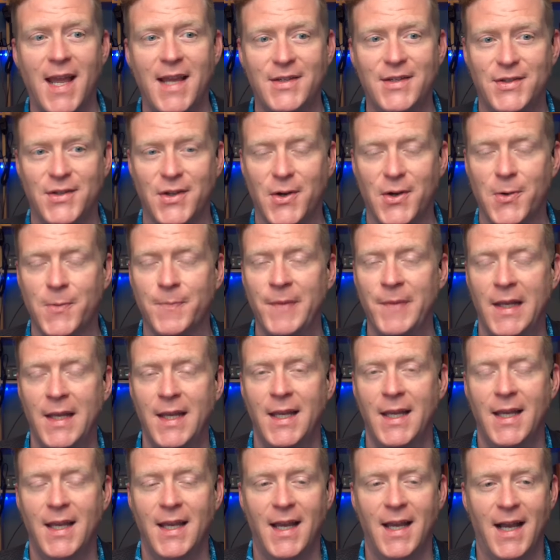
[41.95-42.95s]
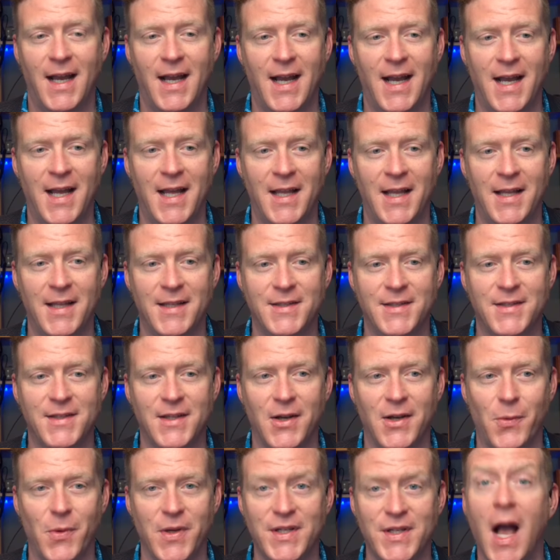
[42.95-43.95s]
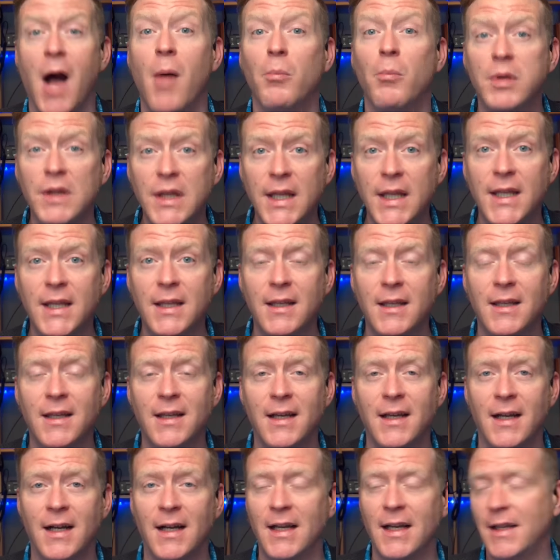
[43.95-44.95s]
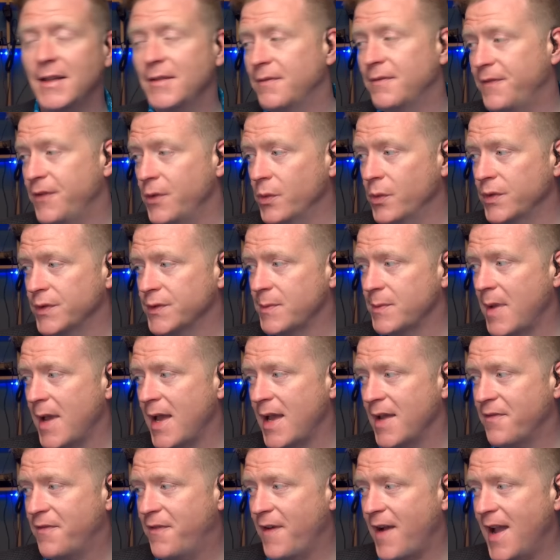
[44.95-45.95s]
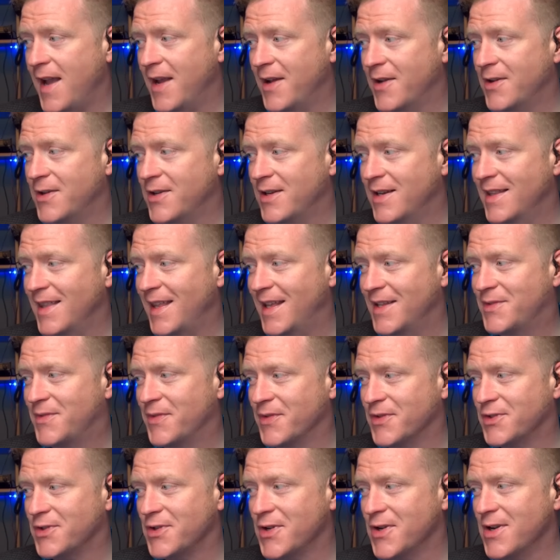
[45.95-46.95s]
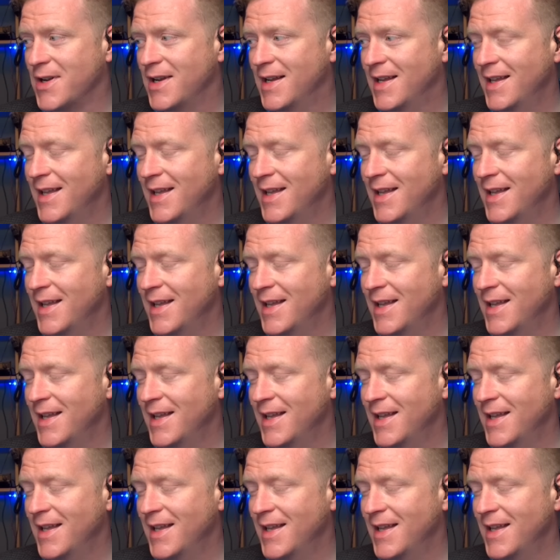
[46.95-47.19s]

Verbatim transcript: So uh, it's always humbling uh, and fuels my fire, that's for sure.